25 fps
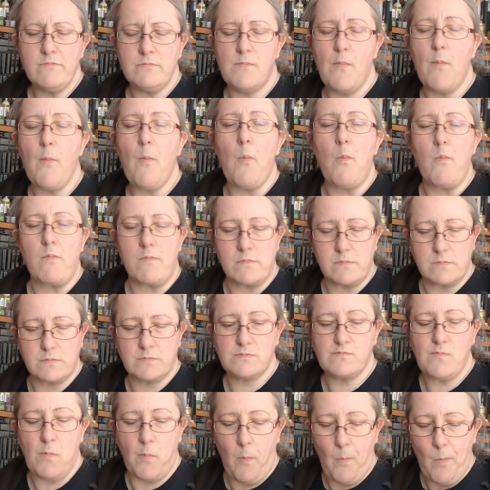Mmm,
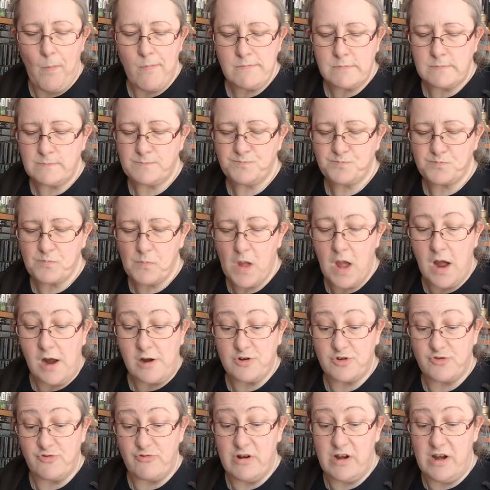
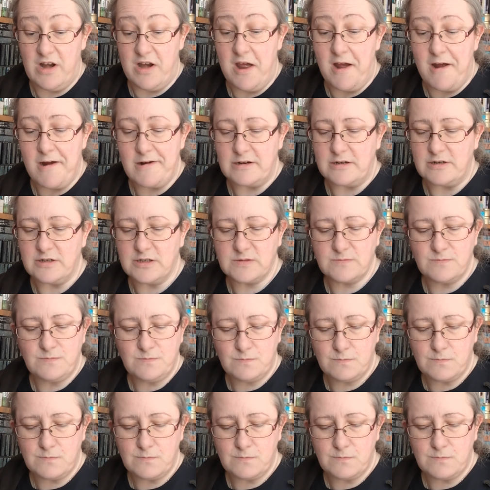that's really nice.